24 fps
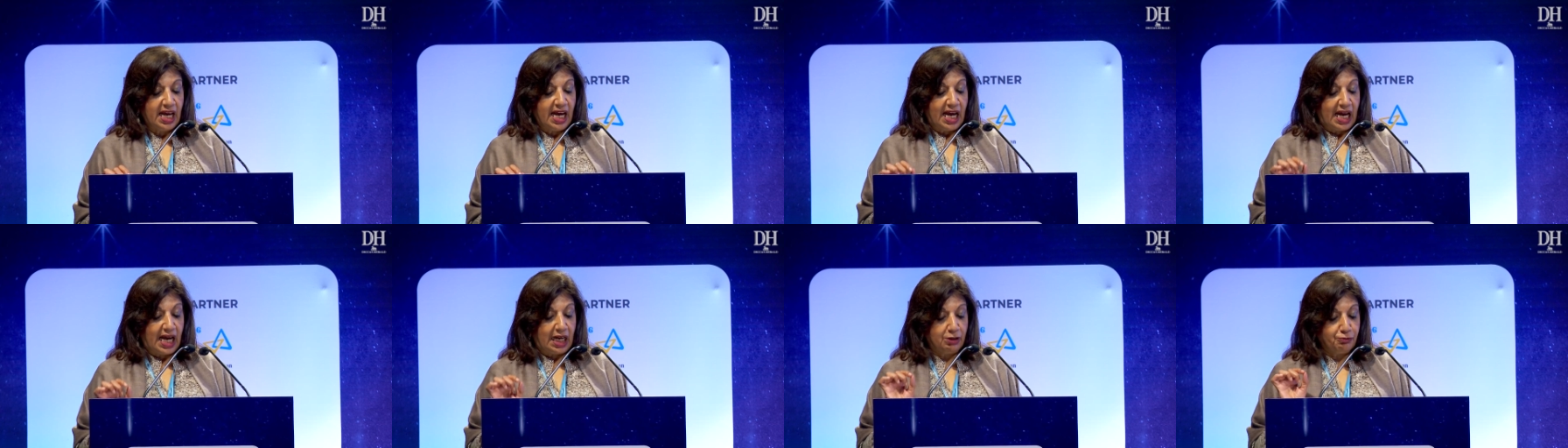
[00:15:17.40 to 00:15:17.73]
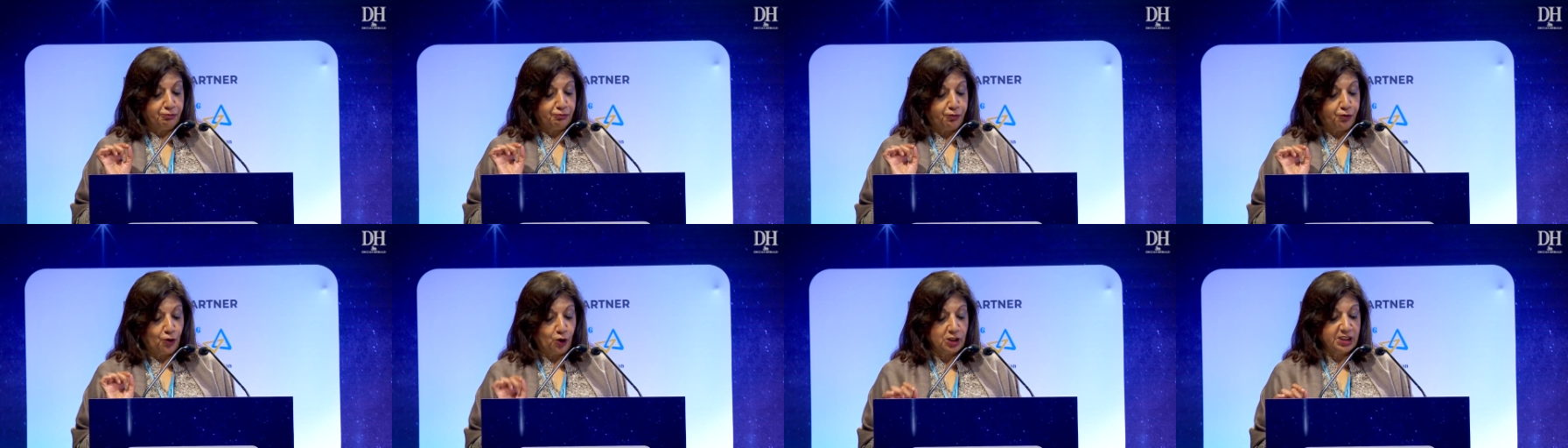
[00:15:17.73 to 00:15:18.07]
and
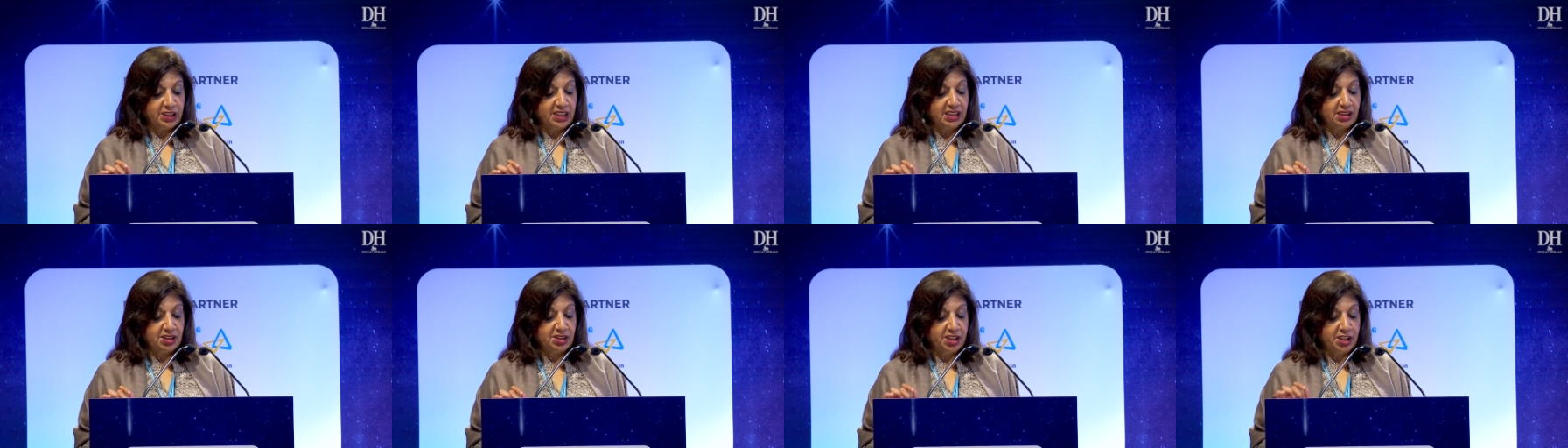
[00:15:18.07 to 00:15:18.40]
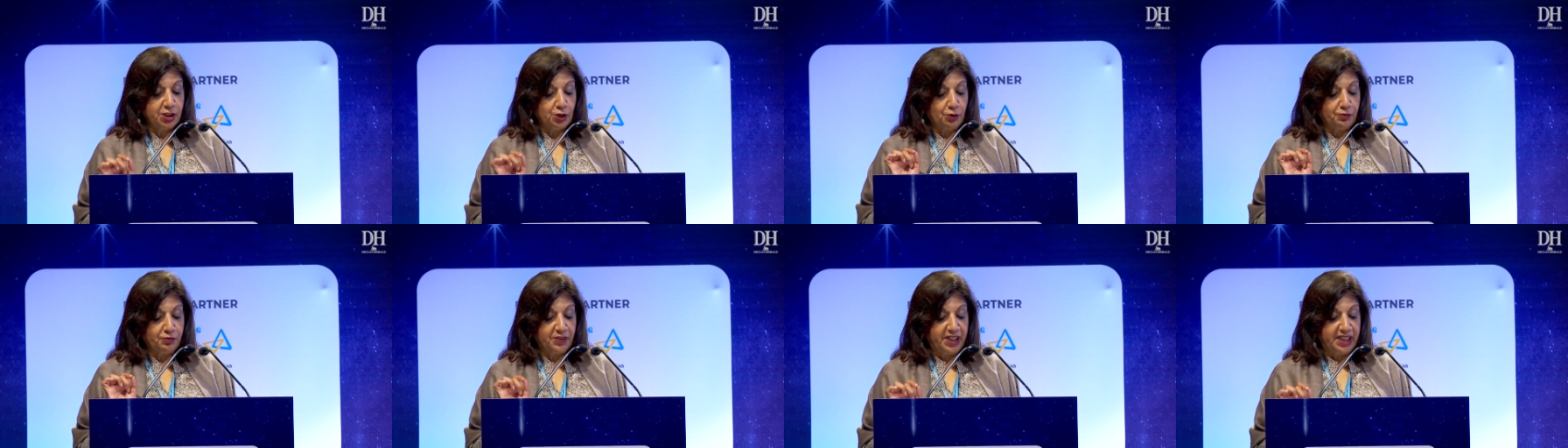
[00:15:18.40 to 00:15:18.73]
43
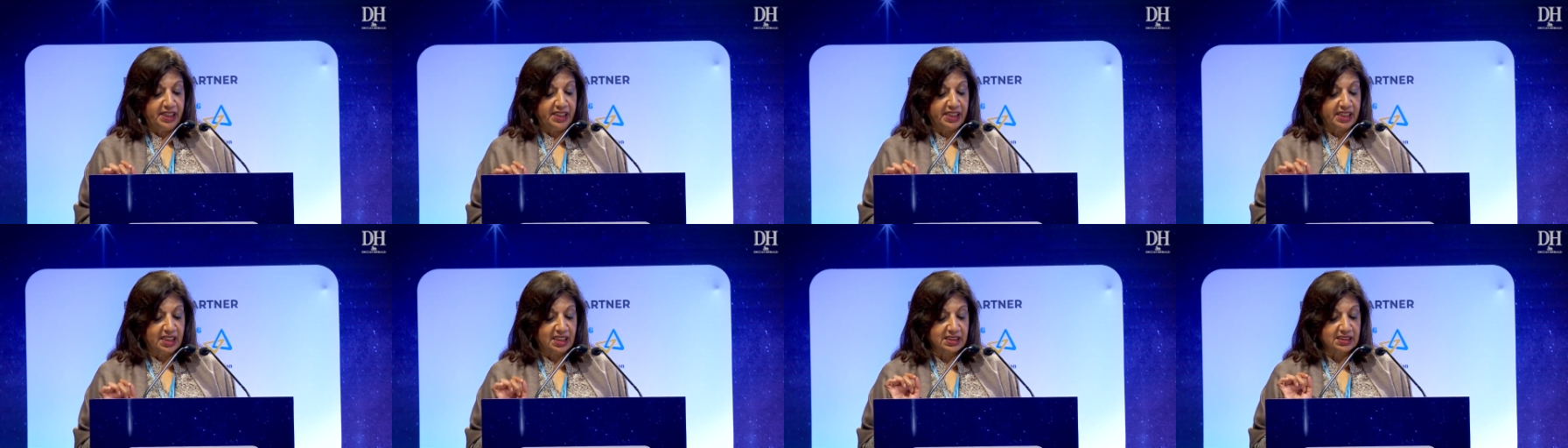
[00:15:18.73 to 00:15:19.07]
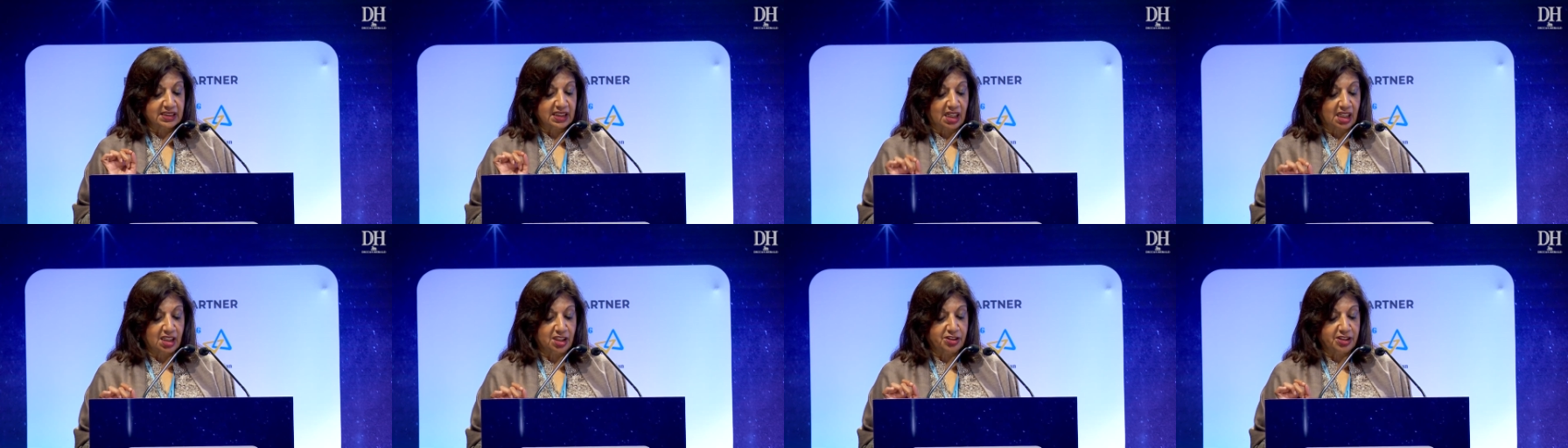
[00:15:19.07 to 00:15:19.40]
of India's
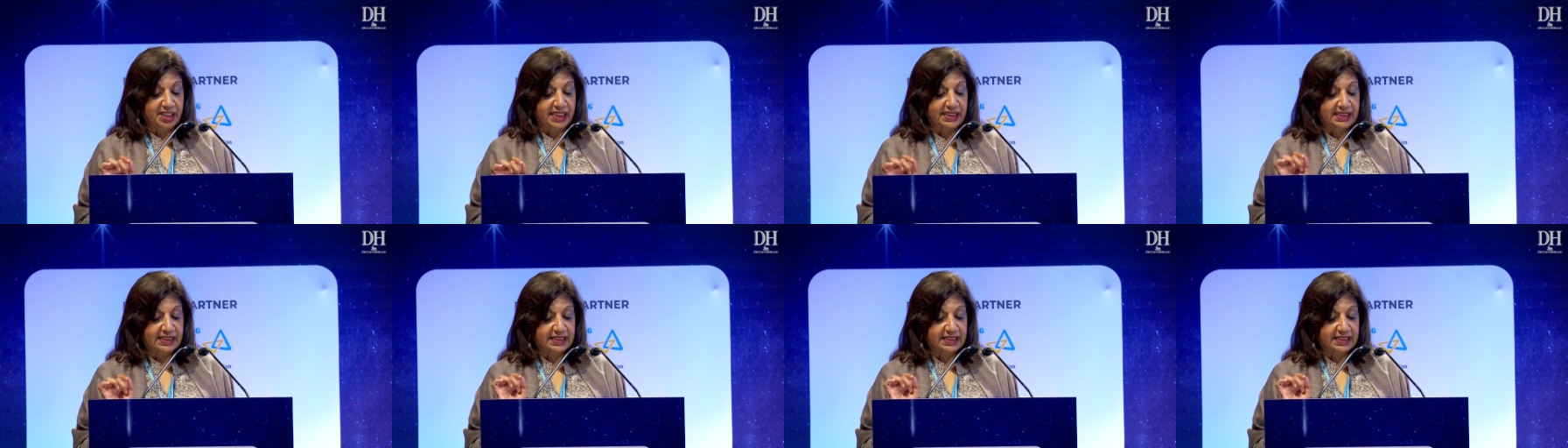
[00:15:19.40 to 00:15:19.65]
100